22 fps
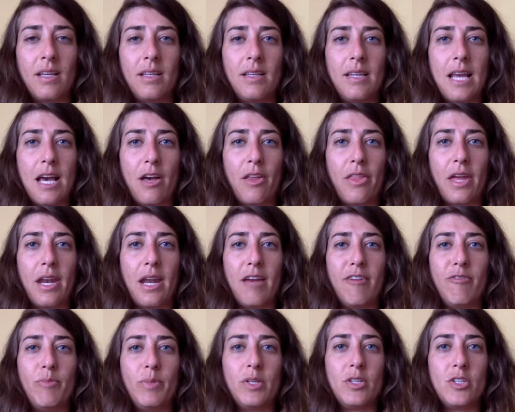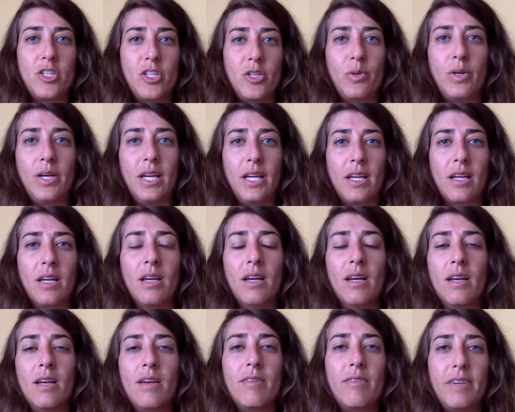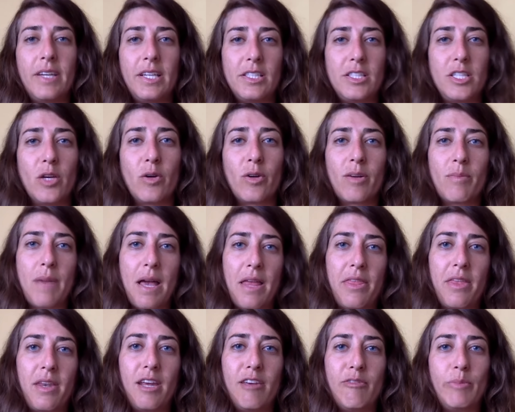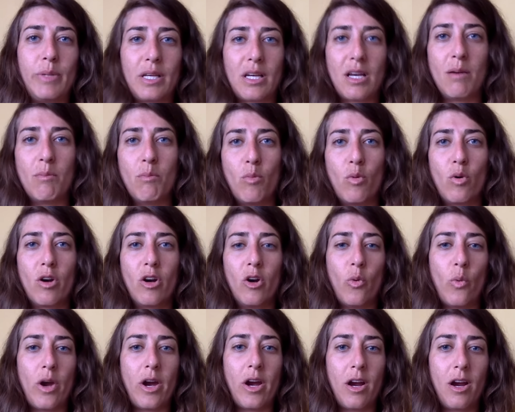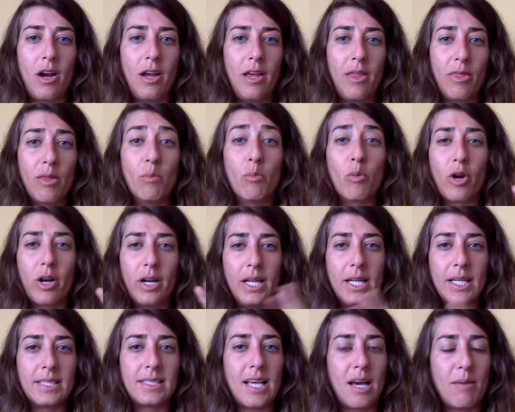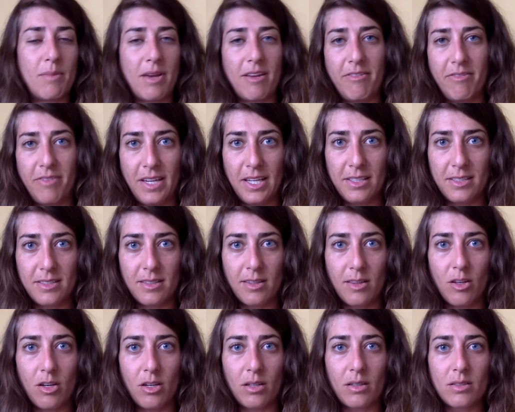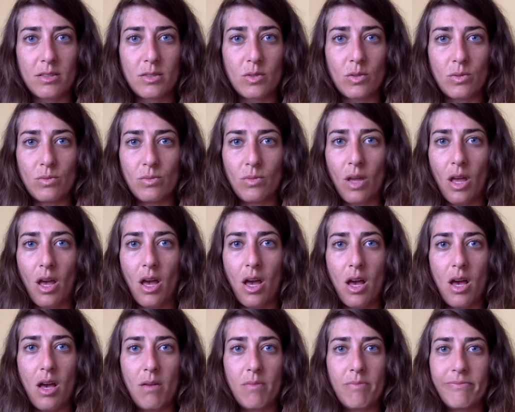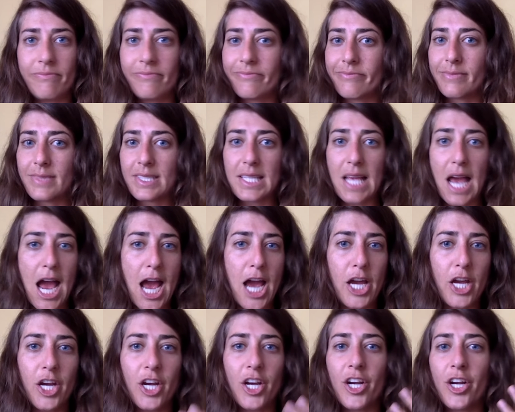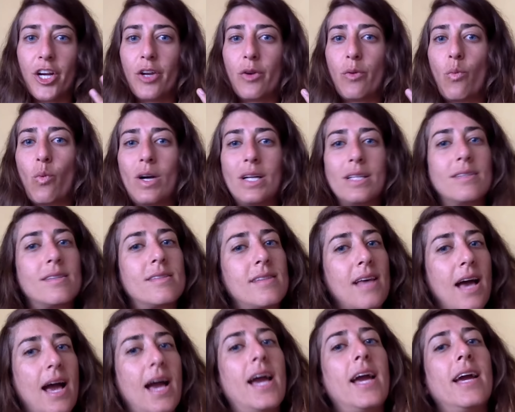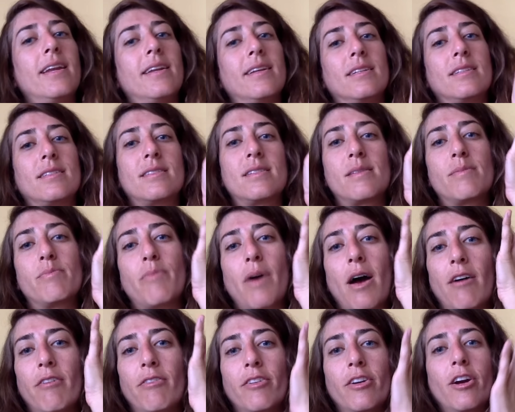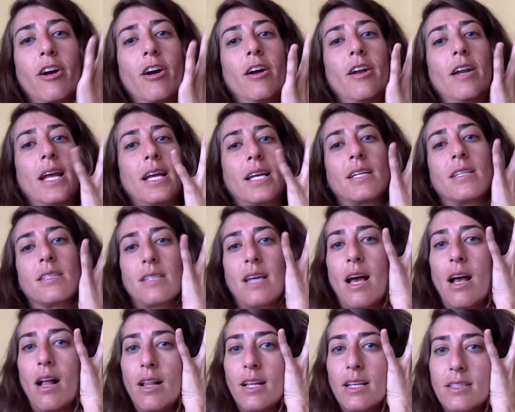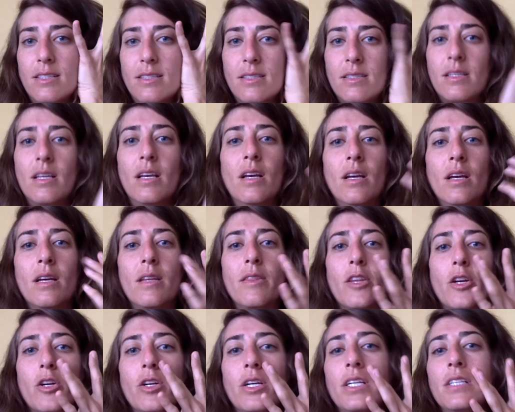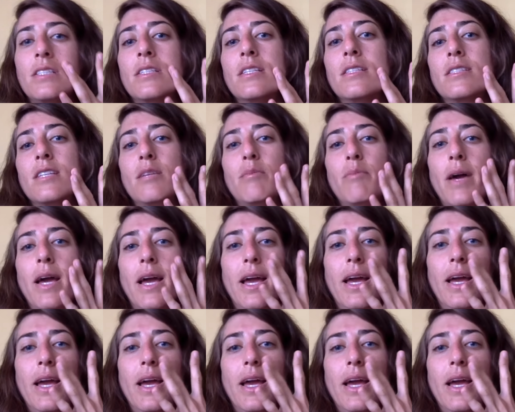Now that I've been doing face yoga method, I've become more aware in the mornings that my face looks tired, one side is puffier, and I can tell it's the creases in my